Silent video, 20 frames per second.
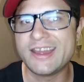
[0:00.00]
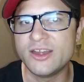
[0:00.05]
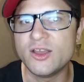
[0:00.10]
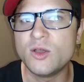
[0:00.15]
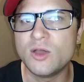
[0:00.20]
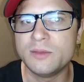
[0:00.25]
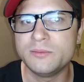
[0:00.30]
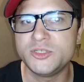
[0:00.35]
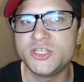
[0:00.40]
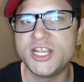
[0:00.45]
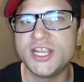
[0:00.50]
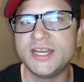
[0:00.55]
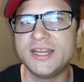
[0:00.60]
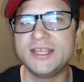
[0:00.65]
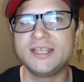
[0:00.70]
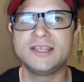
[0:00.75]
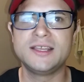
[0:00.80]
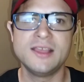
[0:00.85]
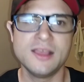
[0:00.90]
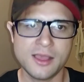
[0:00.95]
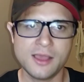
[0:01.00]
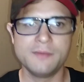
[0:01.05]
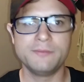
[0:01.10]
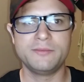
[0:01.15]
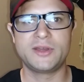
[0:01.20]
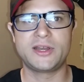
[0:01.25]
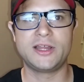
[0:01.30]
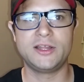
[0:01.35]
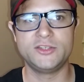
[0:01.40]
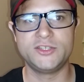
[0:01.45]
I know I'm cheating,
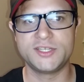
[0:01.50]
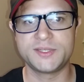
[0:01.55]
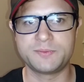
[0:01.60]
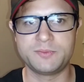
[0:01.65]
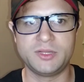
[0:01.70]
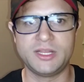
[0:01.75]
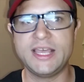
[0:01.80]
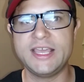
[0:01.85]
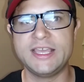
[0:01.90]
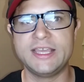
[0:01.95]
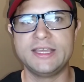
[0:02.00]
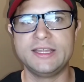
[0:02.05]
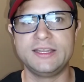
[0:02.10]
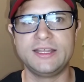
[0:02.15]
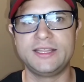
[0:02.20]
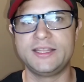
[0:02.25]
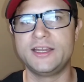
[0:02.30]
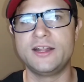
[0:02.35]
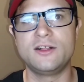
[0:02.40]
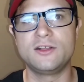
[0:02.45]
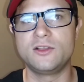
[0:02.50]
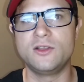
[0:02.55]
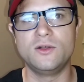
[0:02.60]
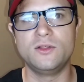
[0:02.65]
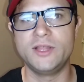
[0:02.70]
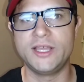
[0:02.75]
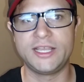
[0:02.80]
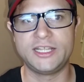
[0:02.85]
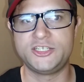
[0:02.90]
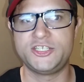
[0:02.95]
but I'll just play it and then I'll go
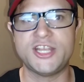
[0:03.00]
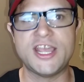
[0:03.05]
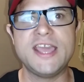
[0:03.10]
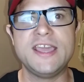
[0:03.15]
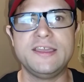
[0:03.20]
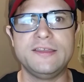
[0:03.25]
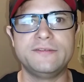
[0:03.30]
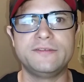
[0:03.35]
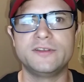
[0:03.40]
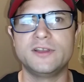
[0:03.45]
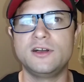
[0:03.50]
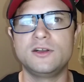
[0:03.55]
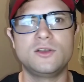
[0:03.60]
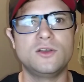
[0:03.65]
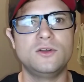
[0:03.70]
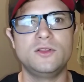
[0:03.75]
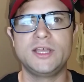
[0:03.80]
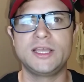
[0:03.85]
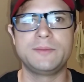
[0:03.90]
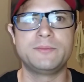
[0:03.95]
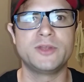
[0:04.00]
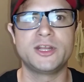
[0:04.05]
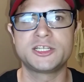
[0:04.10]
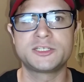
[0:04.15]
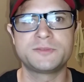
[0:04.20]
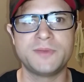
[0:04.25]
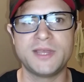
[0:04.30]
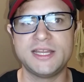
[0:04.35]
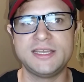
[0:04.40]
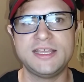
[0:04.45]
like shave or I'll go like
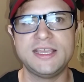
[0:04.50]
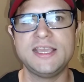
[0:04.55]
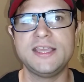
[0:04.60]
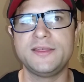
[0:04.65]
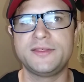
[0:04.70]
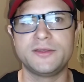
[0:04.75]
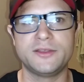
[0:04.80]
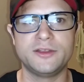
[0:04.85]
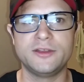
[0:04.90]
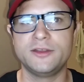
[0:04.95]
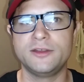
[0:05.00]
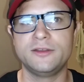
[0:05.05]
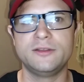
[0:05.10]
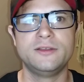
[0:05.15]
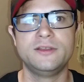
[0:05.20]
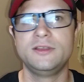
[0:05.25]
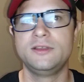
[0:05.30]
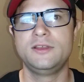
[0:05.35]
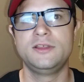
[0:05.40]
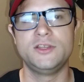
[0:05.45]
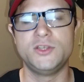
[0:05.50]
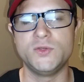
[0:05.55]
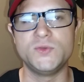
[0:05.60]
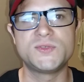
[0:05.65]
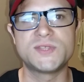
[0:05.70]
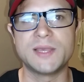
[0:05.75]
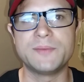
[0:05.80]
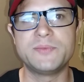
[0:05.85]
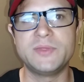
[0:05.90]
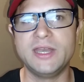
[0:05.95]
brush my teeth or do
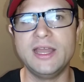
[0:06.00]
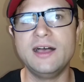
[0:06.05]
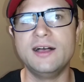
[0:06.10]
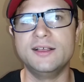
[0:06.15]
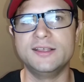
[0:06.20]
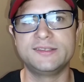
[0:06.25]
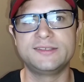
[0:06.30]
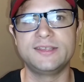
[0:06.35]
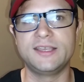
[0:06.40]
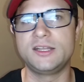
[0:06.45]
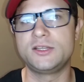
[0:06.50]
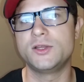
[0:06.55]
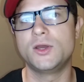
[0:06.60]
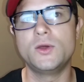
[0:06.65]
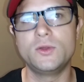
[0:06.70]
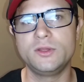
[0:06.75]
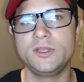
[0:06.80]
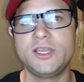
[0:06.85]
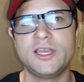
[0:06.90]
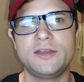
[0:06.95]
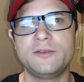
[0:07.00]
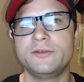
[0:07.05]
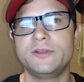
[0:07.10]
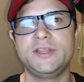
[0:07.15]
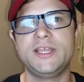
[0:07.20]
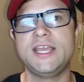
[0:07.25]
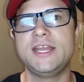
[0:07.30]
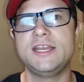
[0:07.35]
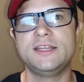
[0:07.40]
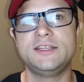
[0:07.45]
something else like totally
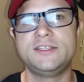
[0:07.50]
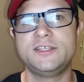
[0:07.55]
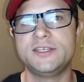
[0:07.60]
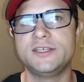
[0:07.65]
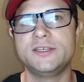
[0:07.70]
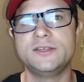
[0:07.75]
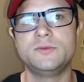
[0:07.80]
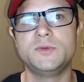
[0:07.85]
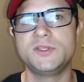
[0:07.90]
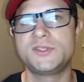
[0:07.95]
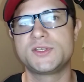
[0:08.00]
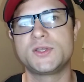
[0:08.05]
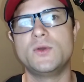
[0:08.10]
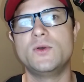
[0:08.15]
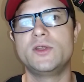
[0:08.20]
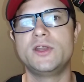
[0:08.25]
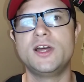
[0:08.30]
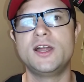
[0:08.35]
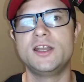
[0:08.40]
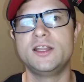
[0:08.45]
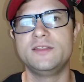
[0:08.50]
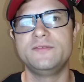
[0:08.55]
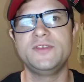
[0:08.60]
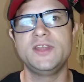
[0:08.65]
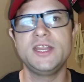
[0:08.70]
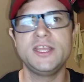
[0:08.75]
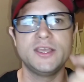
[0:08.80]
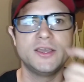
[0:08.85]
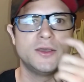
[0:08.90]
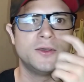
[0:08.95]
unrelated to what's going on in the
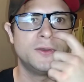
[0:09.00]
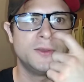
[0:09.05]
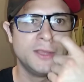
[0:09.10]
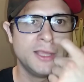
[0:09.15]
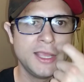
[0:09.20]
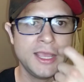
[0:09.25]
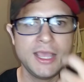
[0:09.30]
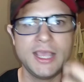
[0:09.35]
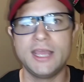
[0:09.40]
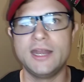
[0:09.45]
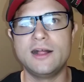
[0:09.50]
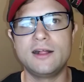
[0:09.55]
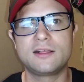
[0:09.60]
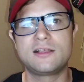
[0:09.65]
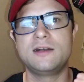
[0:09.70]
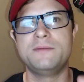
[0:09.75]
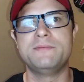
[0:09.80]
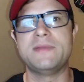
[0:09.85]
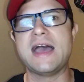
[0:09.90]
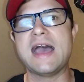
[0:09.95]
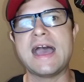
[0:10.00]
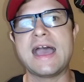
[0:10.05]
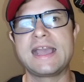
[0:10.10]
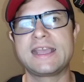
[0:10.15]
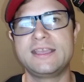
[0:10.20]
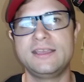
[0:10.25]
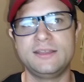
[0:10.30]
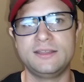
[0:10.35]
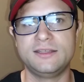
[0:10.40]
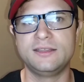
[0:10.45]
video, and I'll come
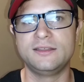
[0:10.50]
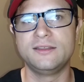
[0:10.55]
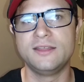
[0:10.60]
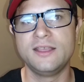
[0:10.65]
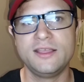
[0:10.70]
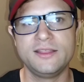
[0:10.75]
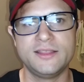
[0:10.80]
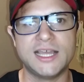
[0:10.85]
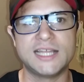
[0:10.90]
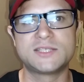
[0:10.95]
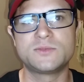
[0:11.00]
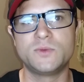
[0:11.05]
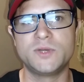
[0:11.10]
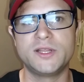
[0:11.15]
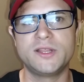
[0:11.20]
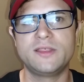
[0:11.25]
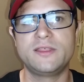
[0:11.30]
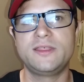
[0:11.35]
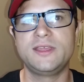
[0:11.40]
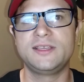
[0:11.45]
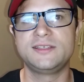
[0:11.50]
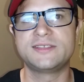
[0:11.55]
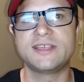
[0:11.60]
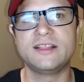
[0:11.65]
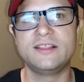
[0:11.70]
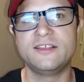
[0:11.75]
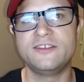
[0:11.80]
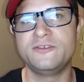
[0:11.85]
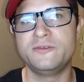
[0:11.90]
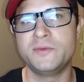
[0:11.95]
back. And that's one of the things I
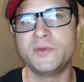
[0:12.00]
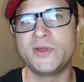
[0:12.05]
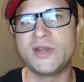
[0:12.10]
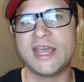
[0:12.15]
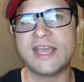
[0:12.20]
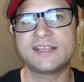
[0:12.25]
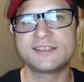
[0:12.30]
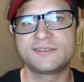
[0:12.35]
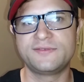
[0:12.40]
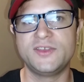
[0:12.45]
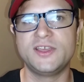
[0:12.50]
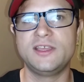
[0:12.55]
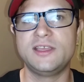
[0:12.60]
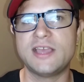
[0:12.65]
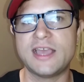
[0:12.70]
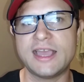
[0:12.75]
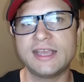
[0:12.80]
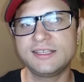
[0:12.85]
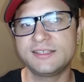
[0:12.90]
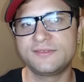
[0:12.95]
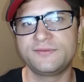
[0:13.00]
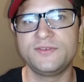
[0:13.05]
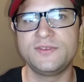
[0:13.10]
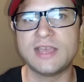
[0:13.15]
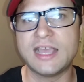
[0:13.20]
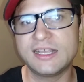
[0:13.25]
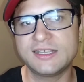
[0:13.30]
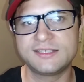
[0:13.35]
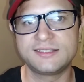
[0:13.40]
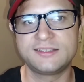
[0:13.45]
love about XFit, X,
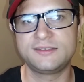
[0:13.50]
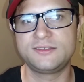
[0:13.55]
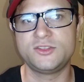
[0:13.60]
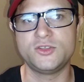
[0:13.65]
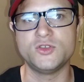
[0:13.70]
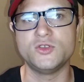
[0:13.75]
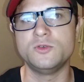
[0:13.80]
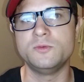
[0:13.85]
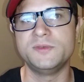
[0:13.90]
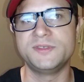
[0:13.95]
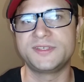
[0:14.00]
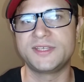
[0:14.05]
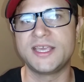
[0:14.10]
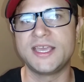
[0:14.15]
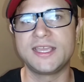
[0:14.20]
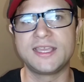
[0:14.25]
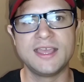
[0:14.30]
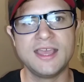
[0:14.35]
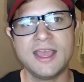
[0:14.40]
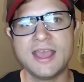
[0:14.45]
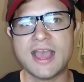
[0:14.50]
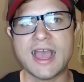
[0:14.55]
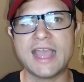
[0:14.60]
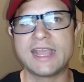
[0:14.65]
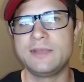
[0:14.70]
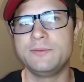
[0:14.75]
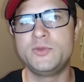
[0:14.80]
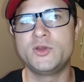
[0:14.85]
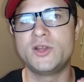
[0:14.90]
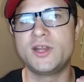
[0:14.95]
XTube is like I
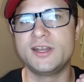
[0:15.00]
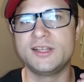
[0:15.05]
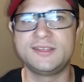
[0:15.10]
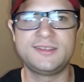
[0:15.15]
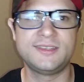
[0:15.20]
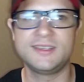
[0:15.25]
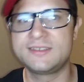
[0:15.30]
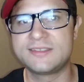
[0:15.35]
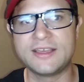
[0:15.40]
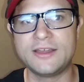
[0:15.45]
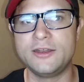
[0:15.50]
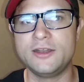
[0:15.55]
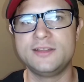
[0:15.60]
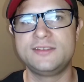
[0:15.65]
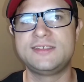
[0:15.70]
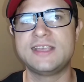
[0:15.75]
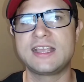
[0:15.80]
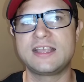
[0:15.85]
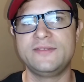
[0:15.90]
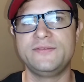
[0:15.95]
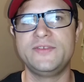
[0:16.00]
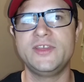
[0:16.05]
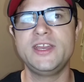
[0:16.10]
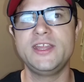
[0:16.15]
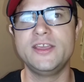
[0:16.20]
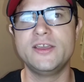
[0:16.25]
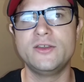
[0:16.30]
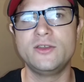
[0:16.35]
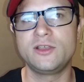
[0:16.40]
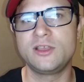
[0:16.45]
can put on a six hundred second
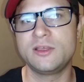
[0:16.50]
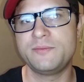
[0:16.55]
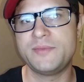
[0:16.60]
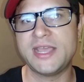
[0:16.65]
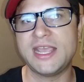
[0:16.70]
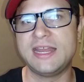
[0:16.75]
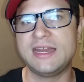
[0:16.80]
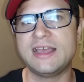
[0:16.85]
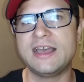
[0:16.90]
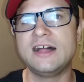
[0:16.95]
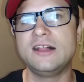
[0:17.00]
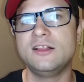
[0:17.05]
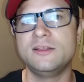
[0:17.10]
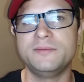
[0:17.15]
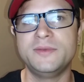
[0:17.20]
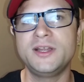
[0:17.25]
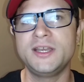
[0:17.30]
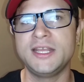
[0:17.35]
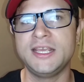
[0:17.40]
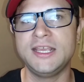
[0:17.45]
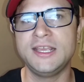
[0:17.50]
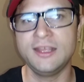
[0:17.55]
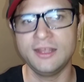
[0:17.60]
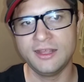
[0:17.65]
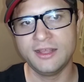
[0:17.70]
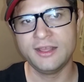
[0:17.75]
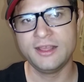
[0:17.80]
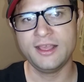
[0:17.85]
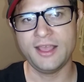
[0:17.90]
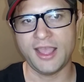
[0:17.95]
video and get paid a hell of money,
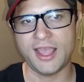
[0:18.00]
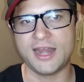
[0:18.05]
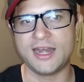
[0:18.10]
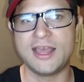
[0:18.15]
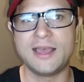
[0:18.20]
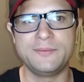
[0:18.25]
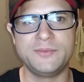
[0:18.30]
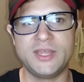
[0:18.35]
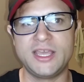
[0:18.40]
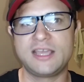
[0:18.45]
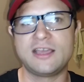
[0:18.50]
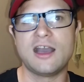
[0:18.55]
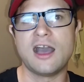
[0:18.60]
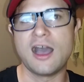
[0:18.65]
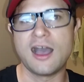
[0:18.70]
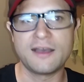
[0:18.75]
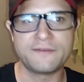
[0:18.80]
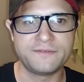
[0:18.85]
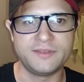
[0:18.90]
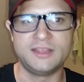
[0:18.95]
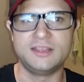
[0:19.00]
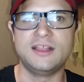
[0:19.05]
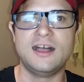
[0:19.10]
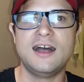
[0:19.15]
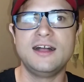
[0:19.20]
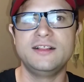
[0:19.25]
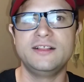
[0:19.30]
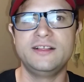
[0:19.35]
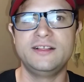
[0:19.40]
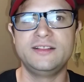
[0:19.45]
and I'm like off in
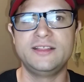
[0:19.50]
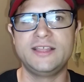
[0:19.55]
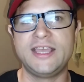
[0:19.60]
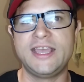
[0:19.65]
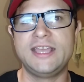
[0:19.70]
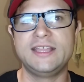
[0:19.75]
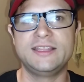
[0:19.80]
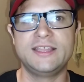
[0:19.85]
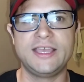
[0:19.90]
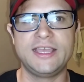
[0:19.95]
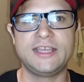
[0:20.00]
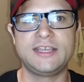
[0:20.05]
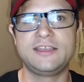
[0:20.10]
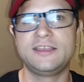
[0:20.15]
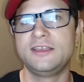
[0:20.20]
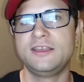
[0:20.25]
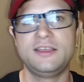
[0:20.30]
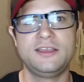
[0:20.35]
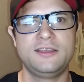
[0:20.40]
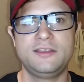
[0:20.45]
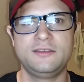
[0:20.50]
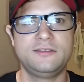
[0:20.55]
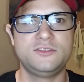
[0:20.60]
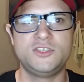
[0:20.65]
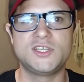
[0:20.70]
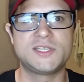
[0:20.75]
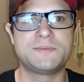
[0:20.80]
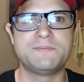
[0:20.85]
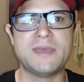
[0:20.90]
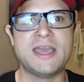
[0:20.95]
La La Land like
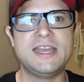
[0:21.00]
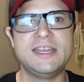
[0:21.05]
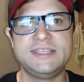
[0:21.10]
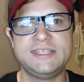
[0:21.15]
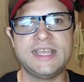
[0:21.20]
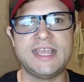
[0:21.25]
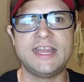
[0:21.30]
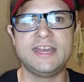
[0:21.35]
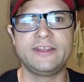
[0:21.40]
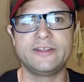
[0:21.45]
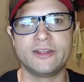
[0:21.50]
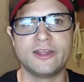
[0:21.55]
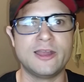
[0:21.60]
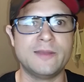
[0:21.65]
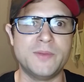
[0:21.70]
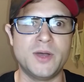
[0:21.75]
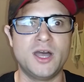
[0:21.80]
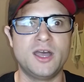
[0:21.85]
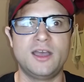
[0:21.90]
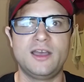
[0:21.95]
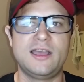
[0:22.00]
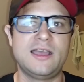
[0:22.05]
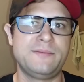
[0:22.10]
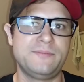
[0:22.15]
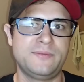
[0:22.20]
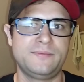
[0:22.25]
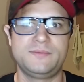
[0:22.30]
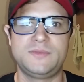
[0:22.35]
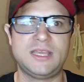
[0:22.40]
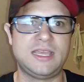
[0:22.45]
just meditating, or I'm on,
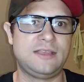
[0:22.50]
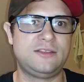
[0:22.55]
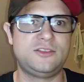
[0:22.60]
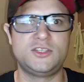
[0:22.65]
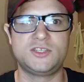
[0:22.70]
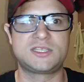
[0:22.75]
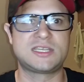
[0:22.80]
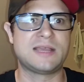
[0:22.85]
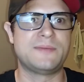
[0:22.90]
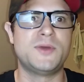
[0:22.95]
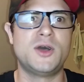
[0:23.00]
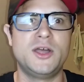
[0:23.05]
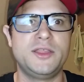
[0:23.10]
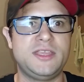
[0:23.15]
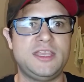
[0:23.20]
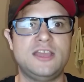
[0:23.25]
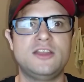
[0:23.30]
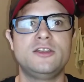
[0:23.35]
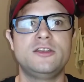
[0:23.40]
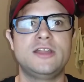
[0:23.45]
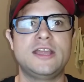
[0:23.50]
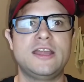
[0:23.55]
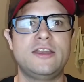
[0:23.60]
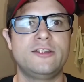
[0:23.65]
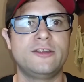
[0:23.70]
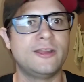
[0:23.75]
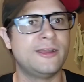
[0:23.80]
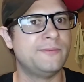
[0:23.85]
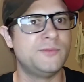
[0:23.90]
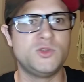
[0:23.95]
I'm like just I'm on the internet,
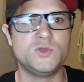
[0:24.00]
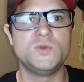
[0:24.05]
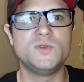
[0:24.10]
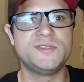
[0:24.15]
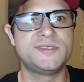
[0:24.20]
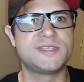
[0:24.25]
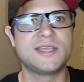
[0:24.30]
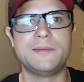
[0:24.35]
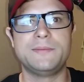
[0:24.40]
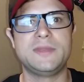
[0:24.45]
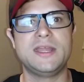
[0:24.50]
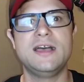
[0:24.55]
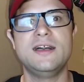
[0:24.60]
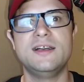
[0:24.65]
or I'm doing something